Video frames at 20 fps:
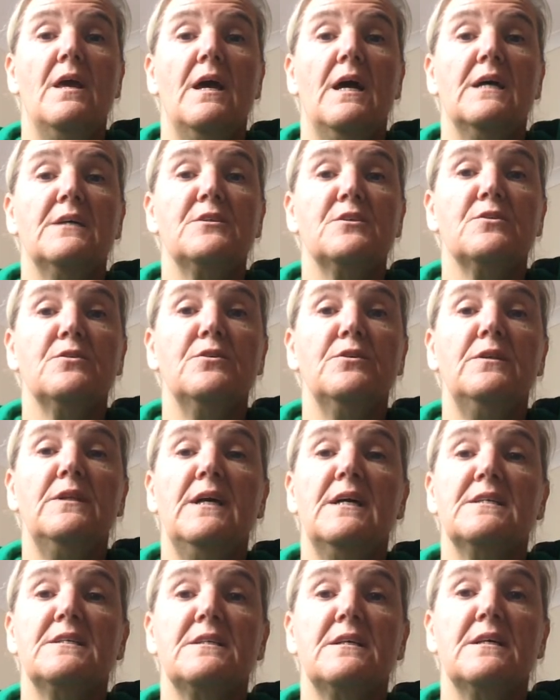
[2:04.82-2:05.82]
Scoodle
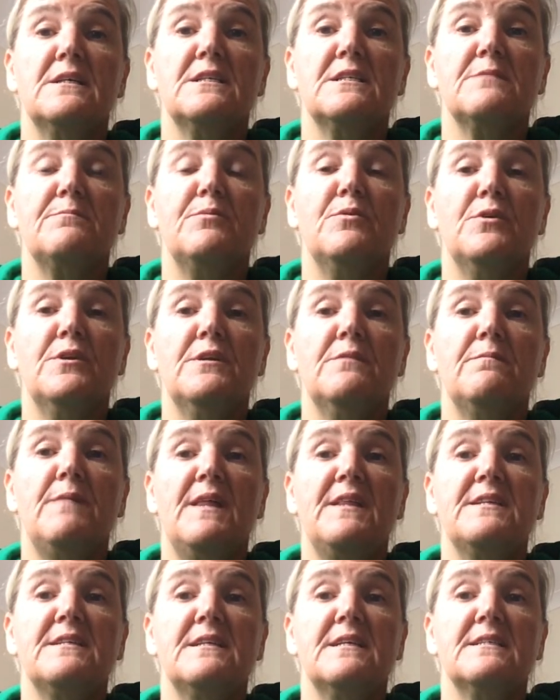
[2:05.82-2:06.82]
has a supported
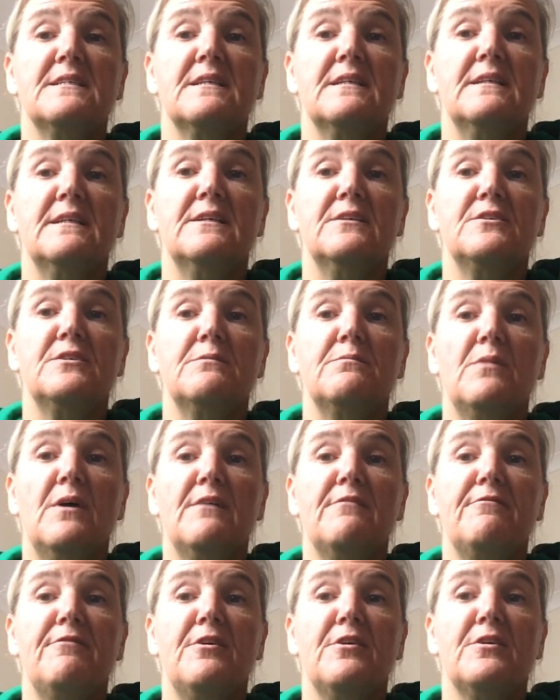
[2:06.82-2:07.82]
maths lesson linked to
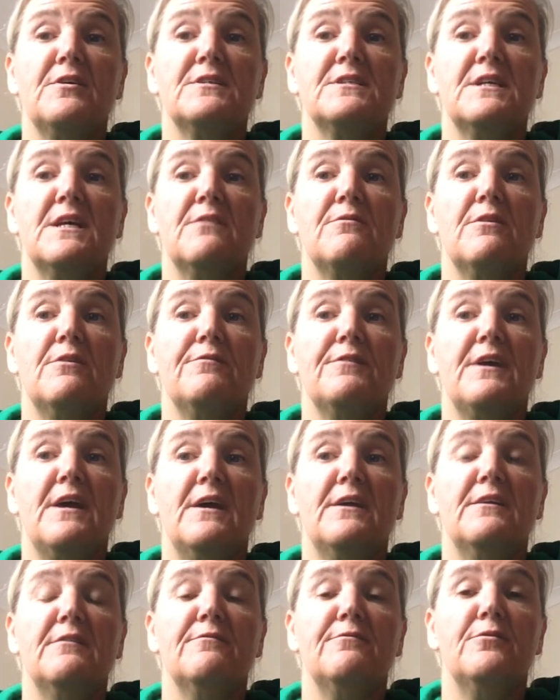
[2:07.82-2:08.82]
my focus area of
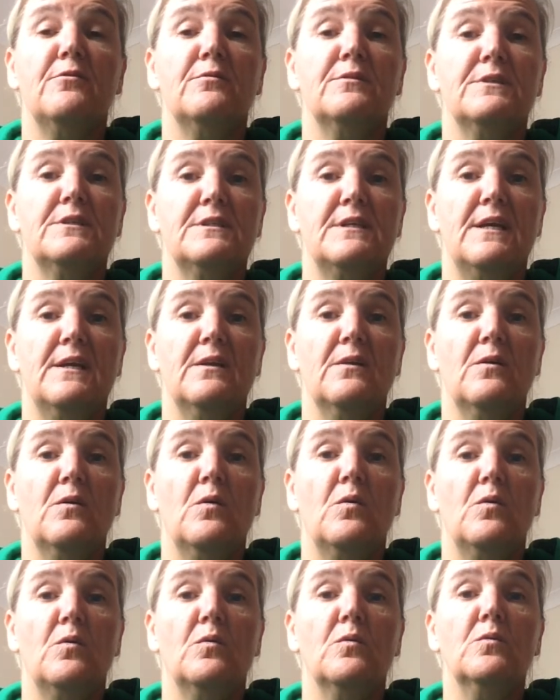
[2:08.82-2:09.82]
counting forward to 10
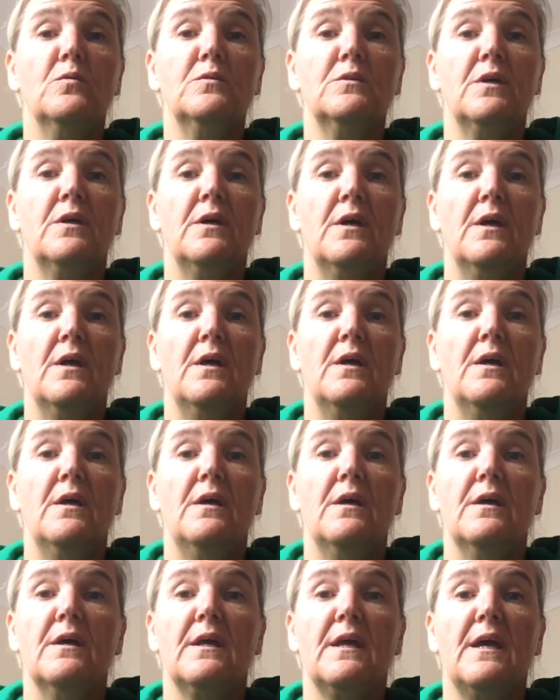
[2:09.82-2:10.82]
called
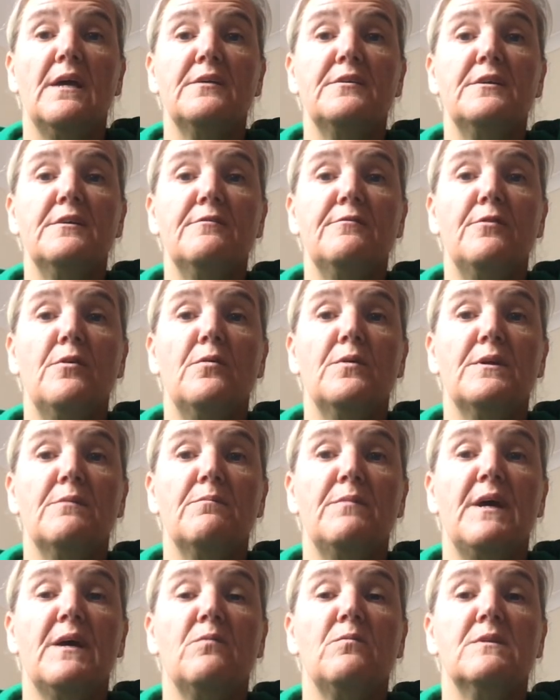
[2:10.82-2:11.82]
Counting Forward
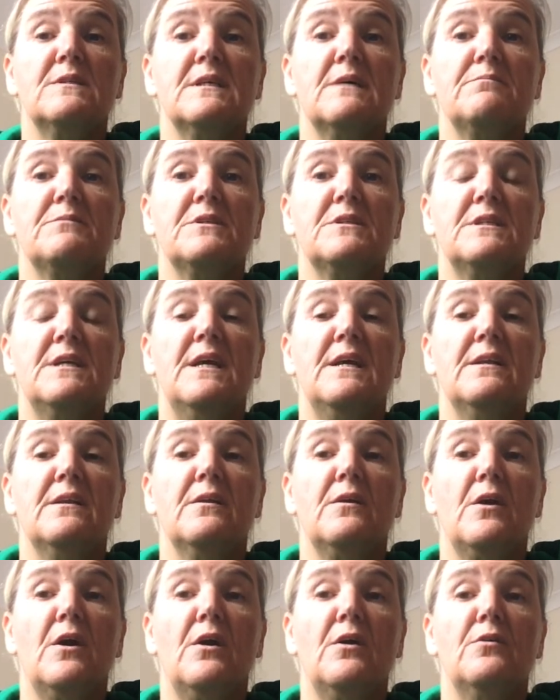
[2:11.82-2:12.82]
and Backwards Up to
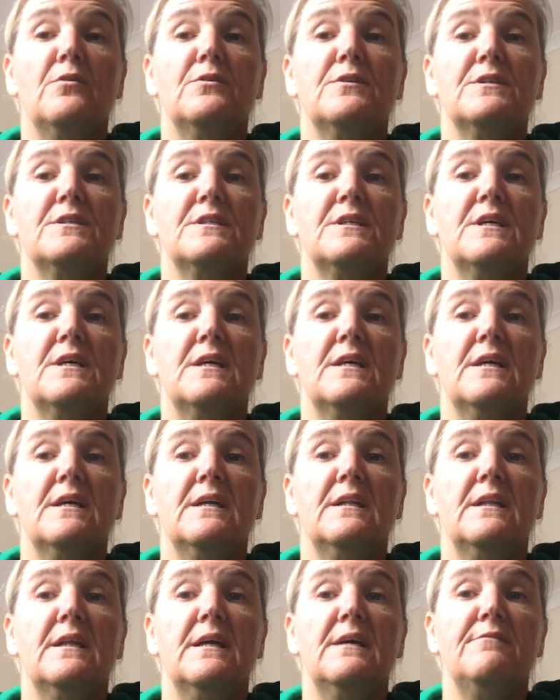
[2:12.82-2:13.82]
10, code
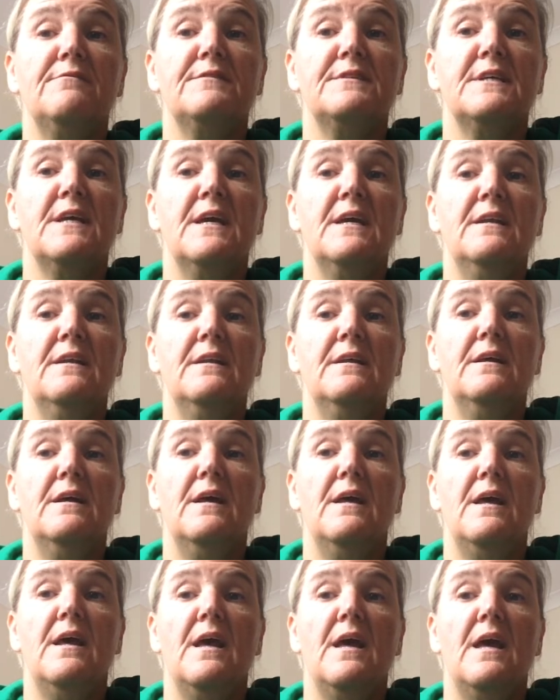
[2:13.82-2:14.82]
TLF10
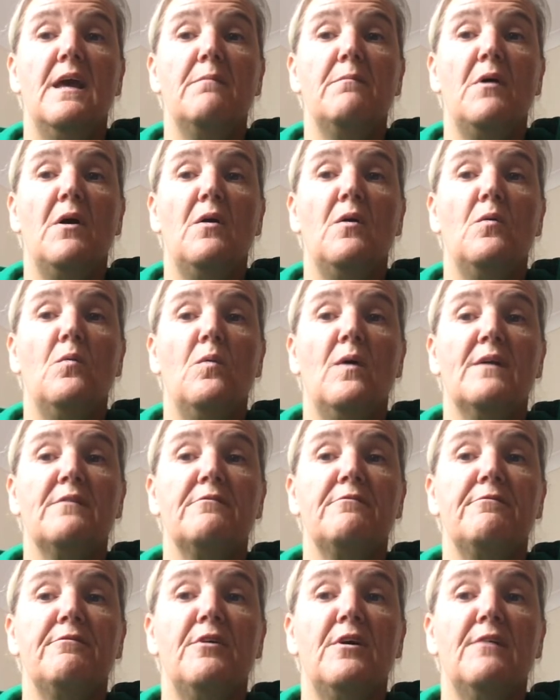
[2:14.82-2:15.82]

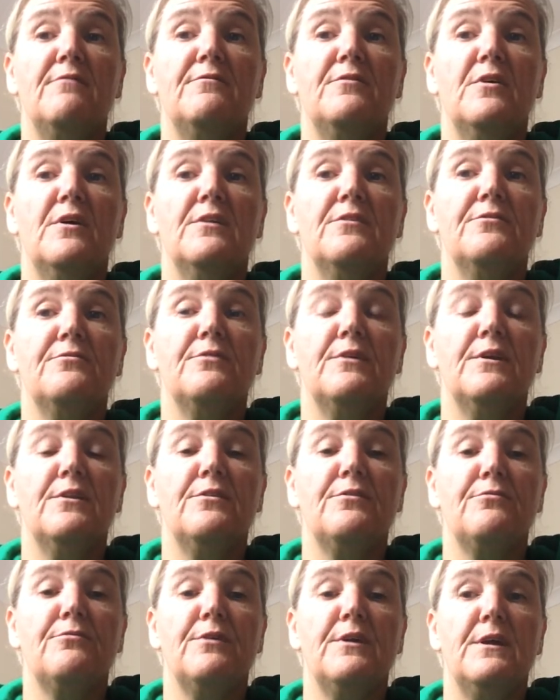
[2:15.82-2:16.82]

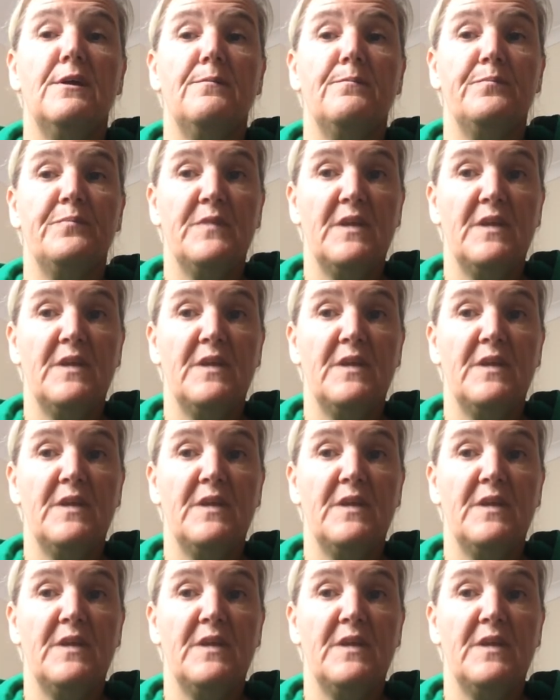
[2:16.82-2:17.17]
M015933.